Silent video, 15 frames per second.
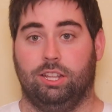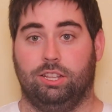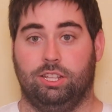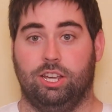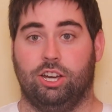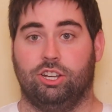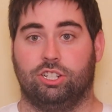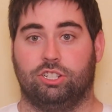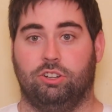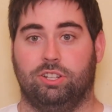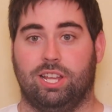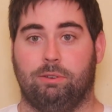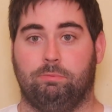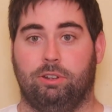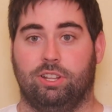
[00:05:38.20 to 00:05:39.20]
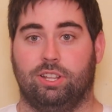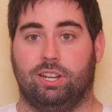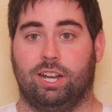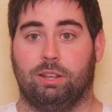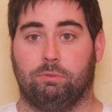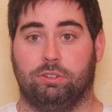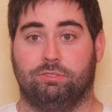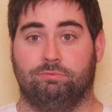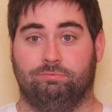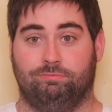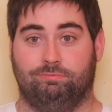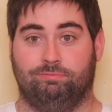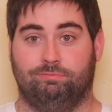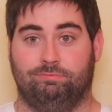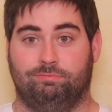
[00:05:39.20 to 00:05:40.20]
the Irish know that better than anyone.
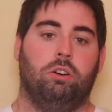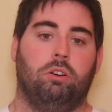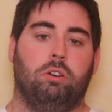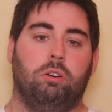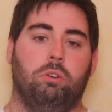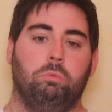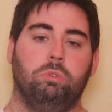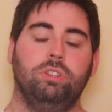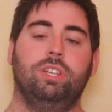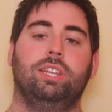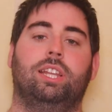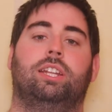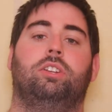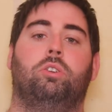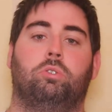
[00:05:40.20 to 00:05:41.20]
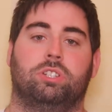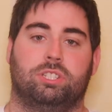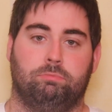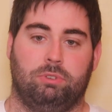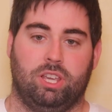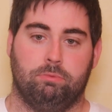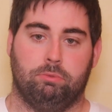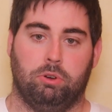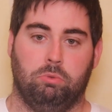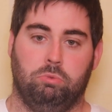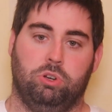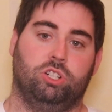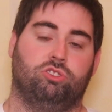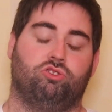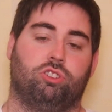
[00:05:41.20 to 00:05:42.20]
One thing that annoys me about
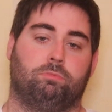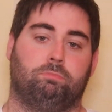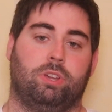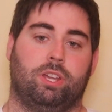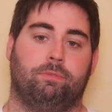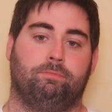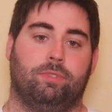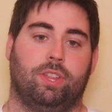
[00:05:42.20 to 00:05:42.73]
World Rugby